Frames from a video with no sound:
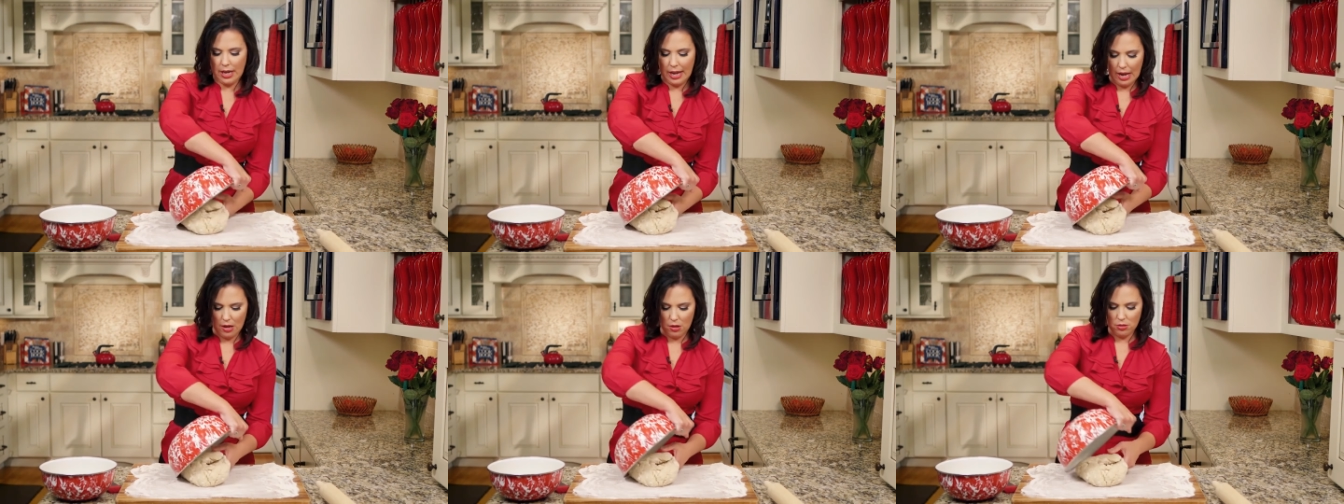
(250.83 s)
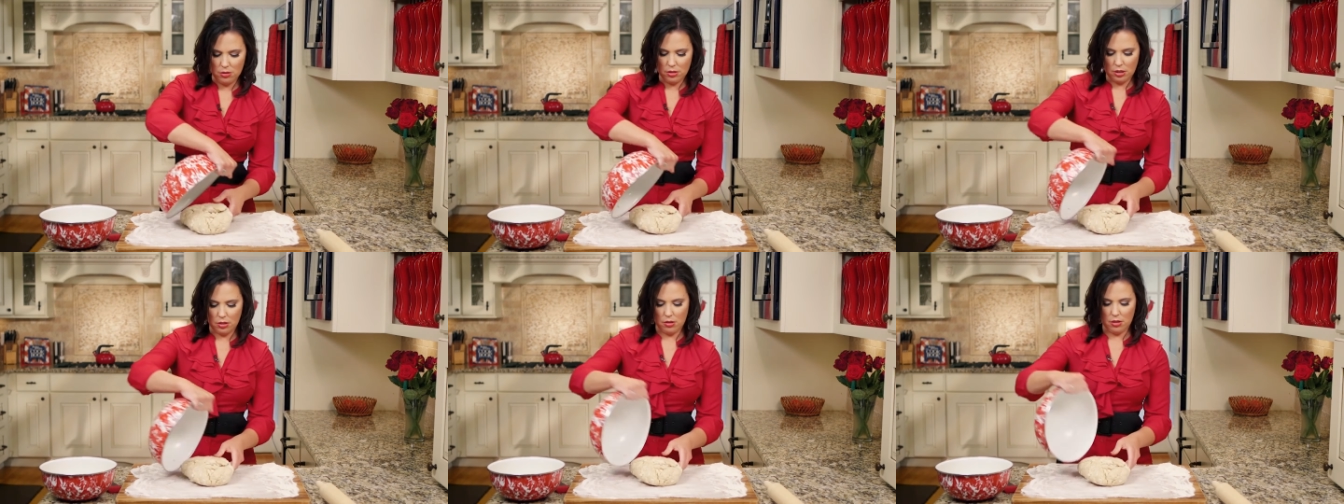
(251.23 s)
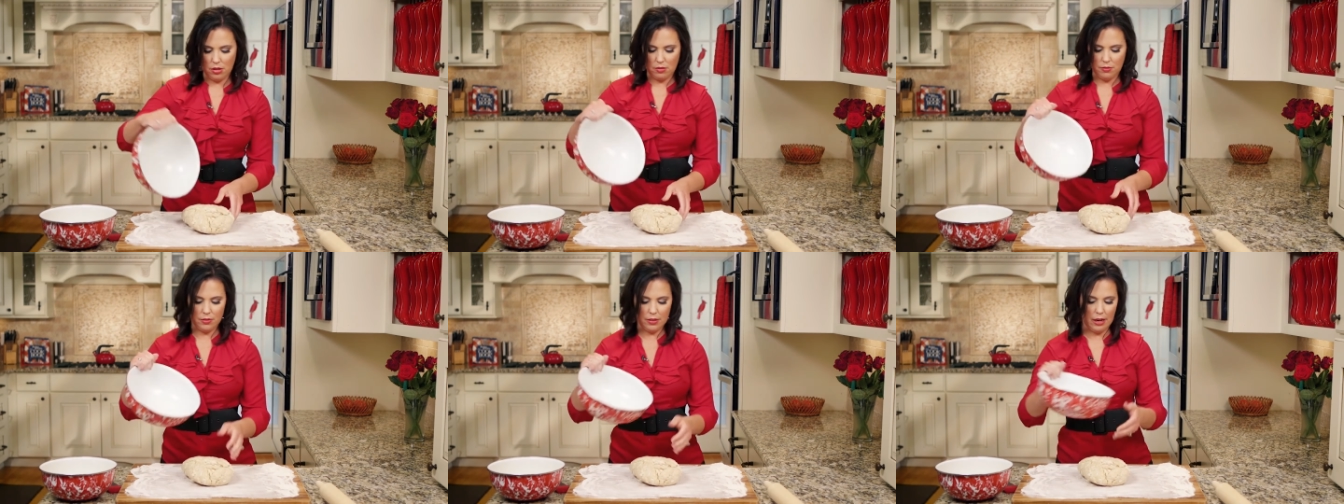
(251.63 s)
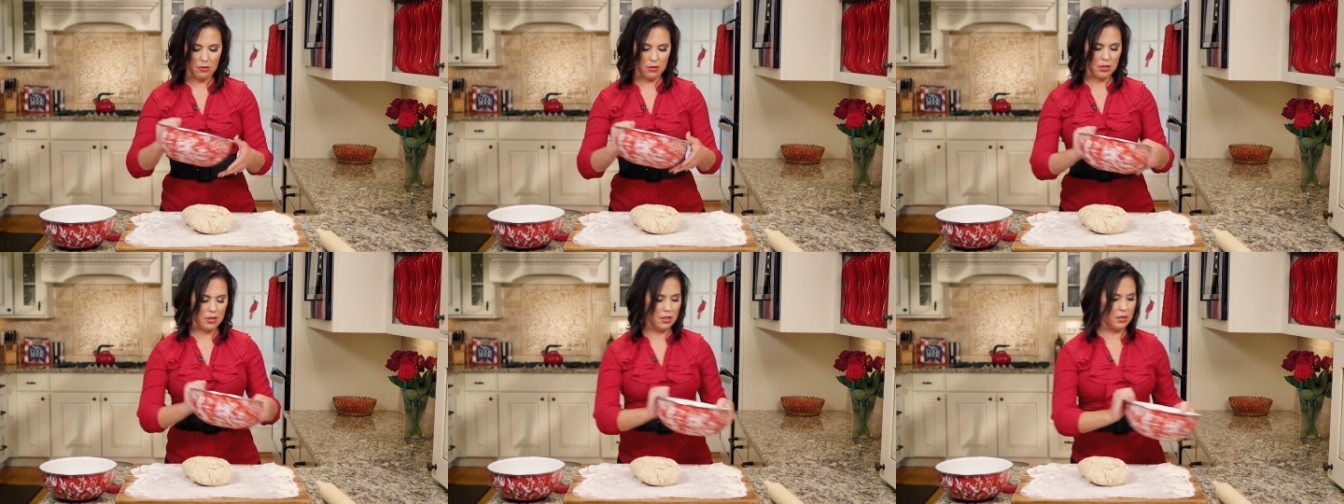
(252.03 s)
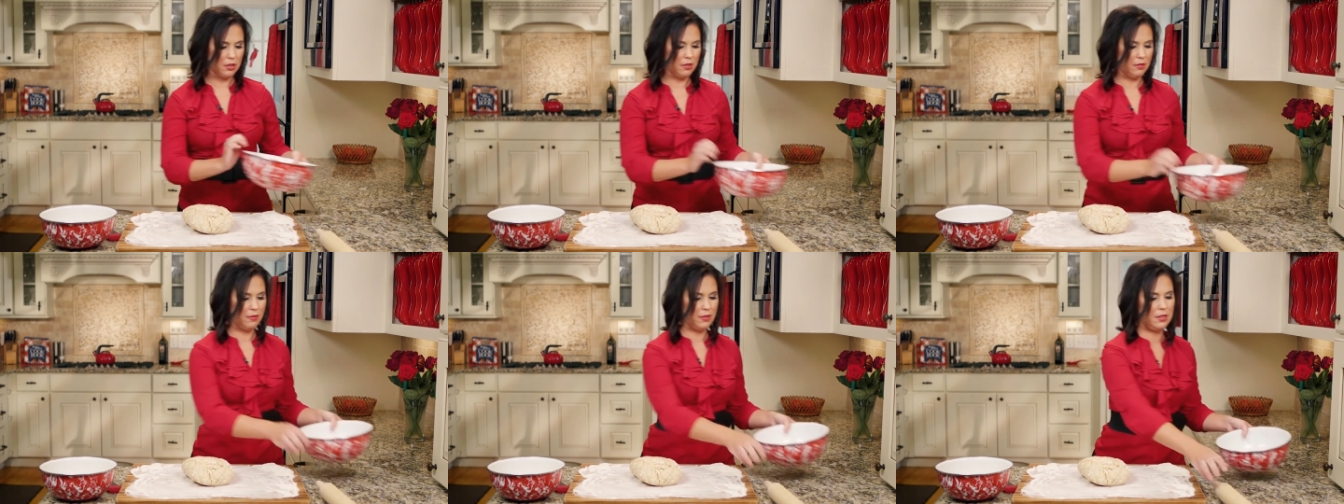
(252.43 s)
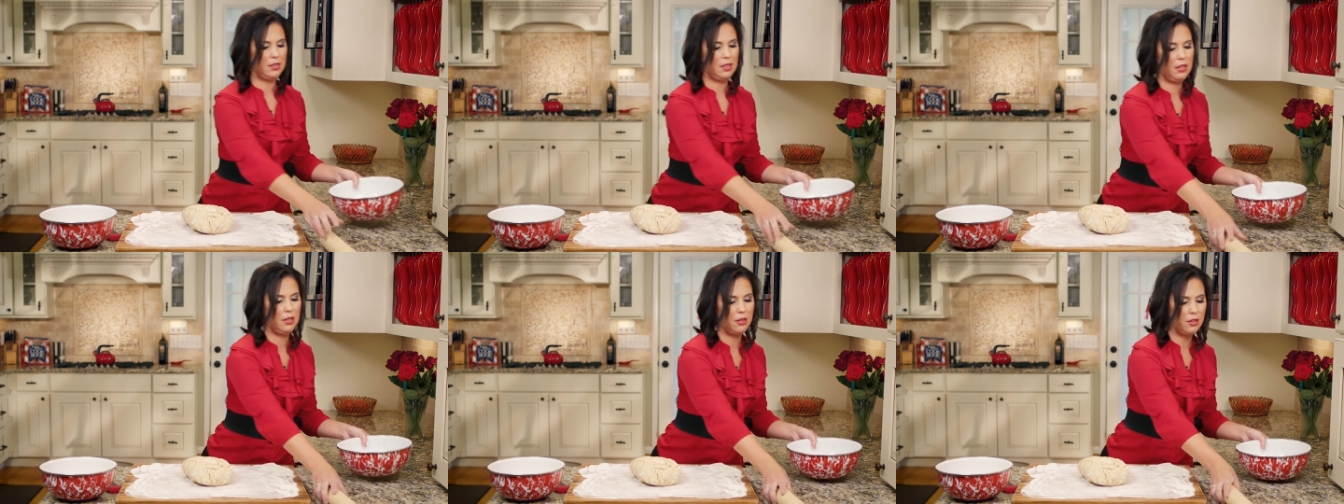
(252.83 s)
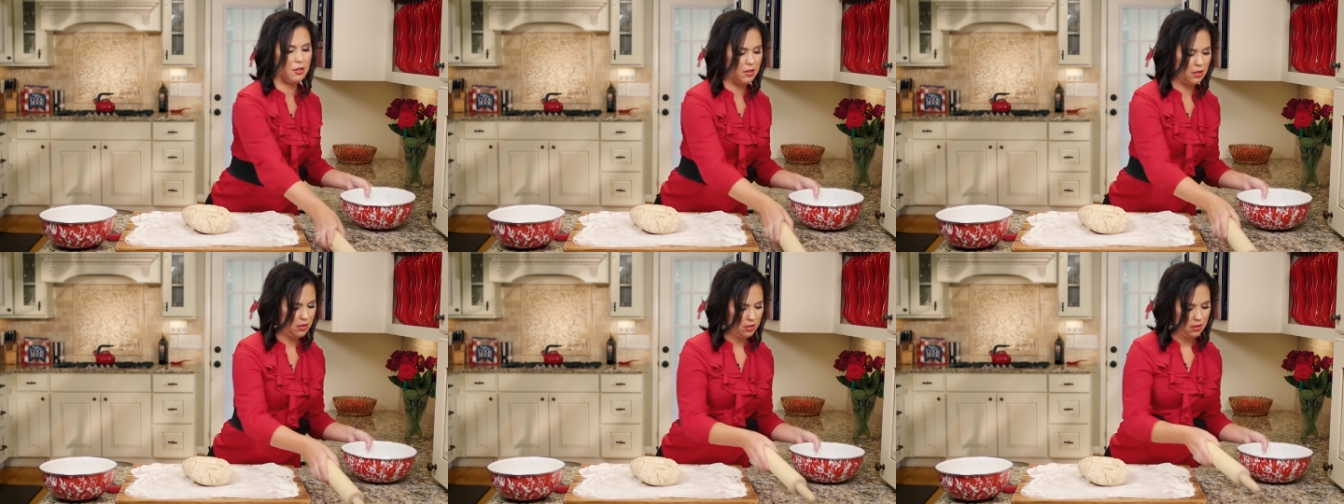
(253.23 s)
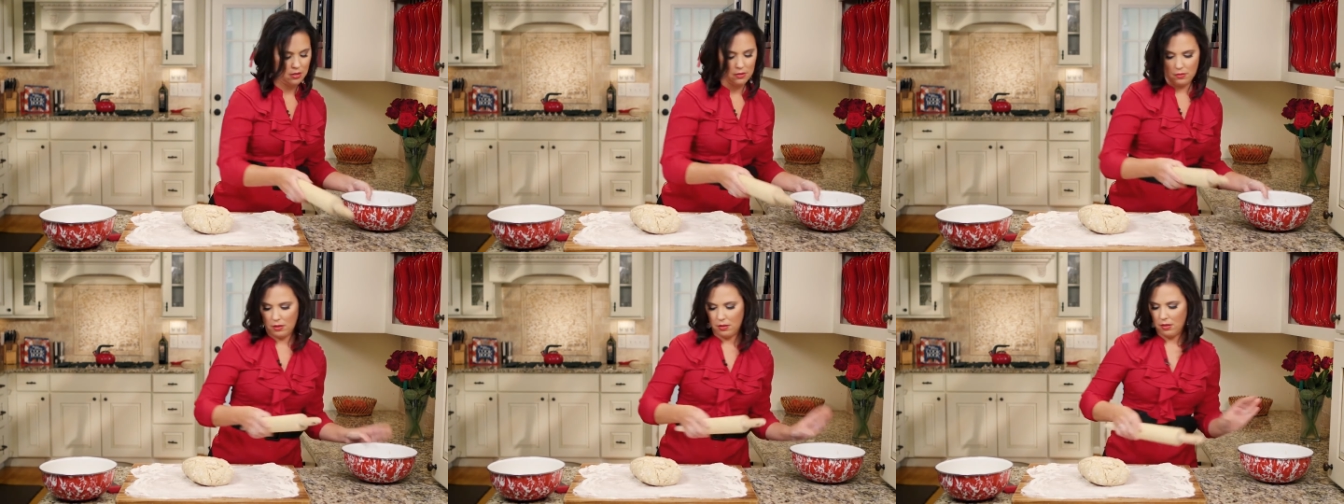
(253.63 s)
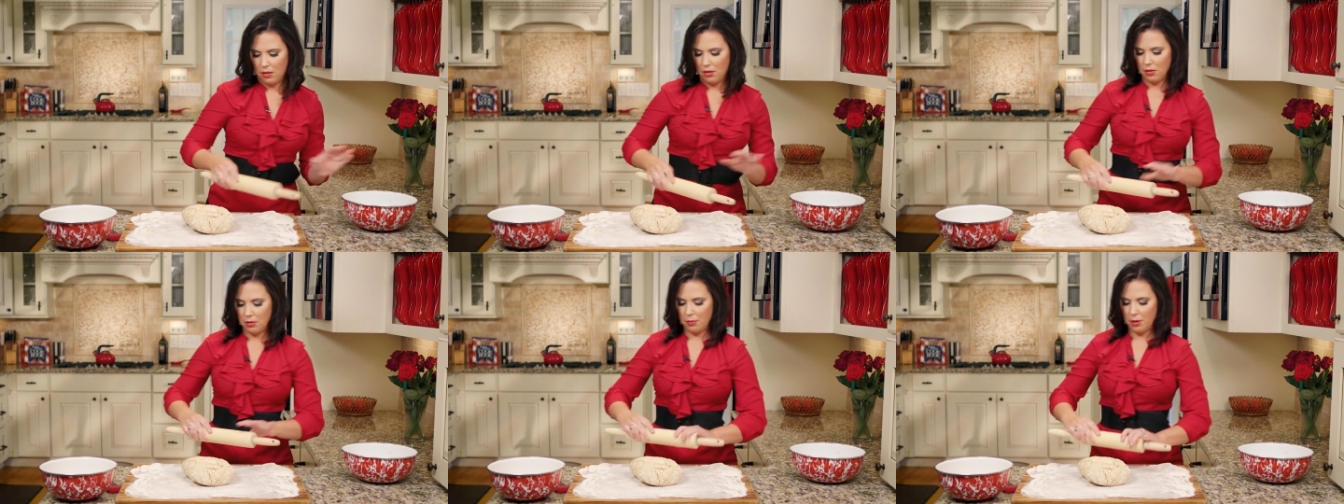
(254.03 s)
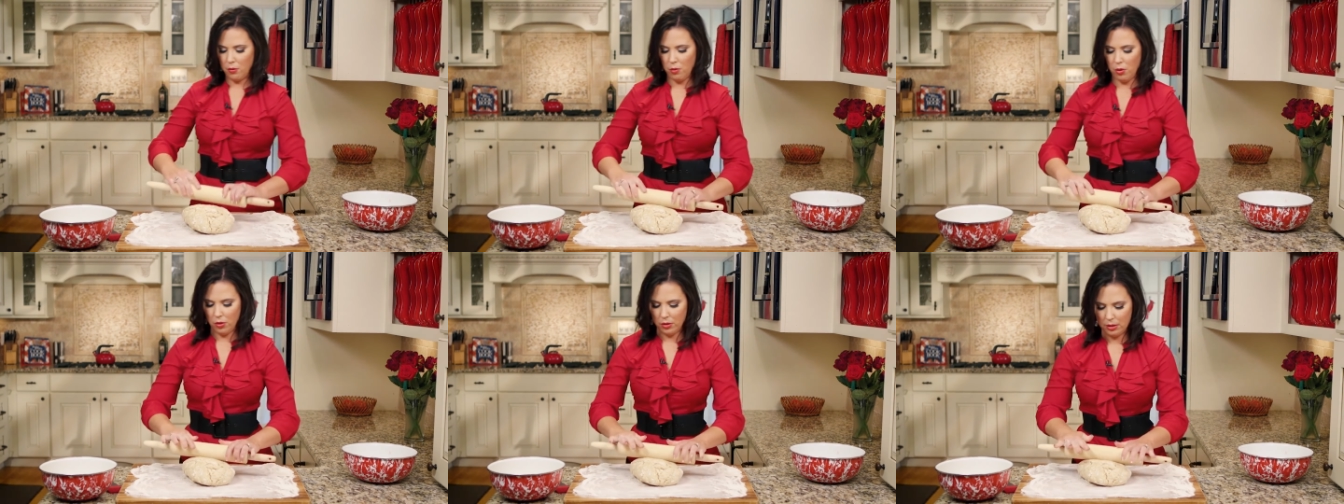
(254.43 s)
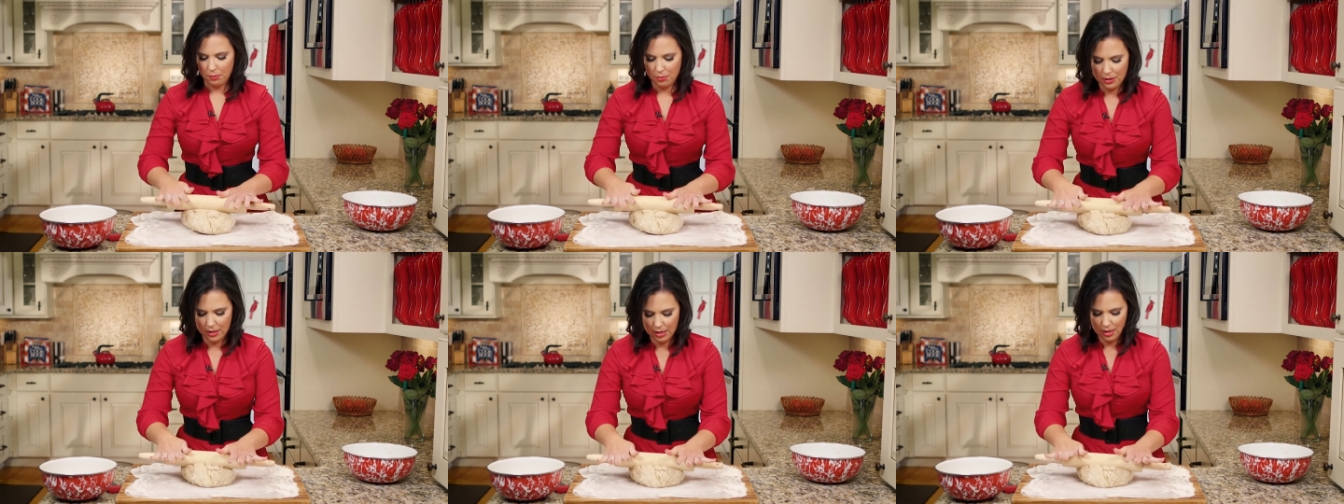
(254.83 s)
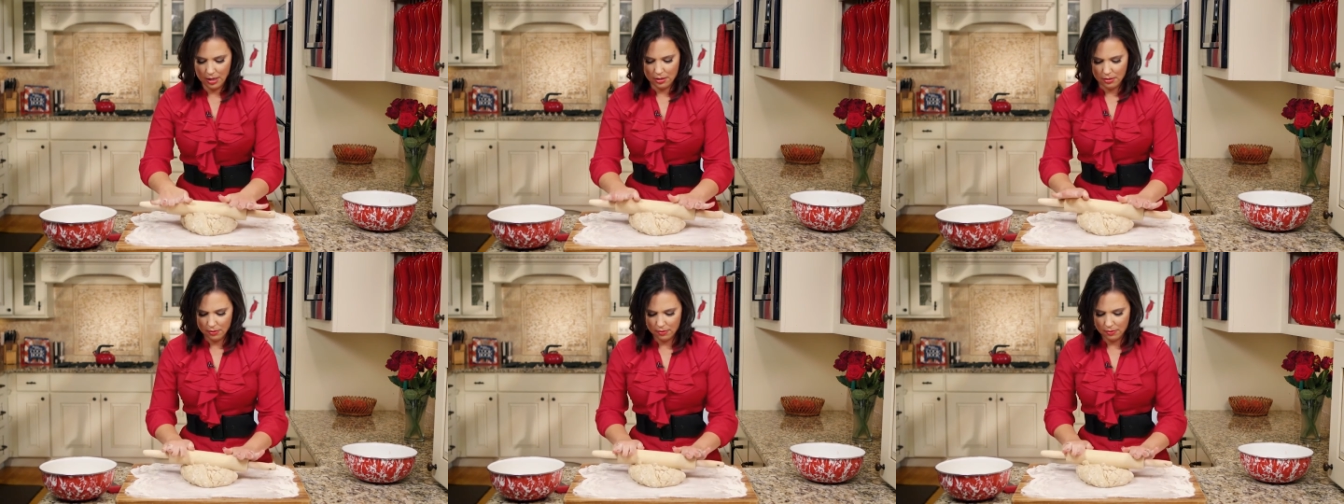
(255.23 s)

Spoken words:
out on a floured surface here. My rolling pin.